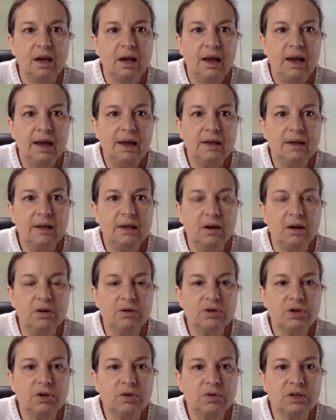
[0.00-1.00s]
and
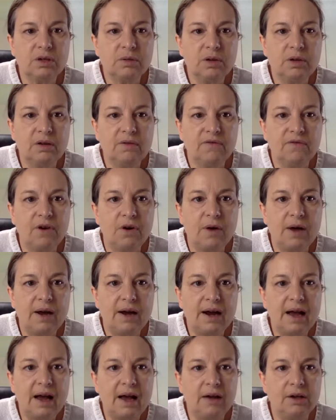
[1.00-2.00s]
also some info
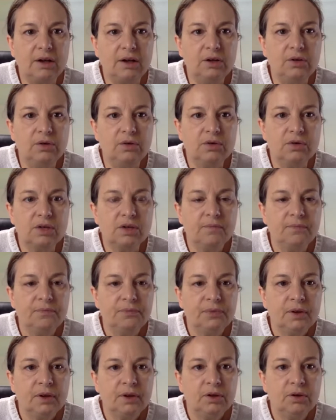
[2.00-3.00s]
on how to use
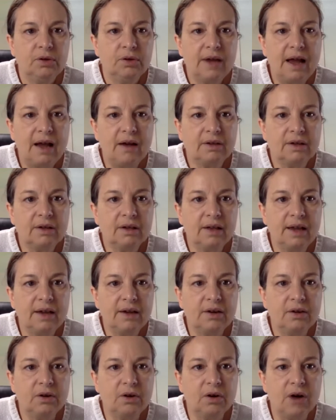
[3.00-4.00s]
your
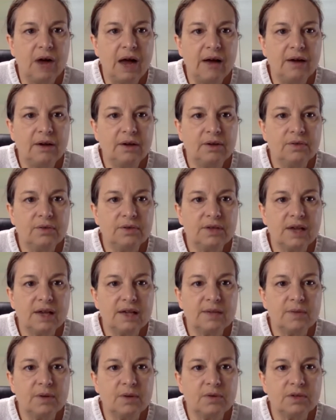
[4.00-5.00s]
calculator or how to use
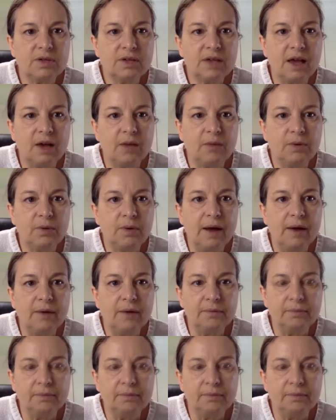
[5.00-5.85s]
Desmos to help you out.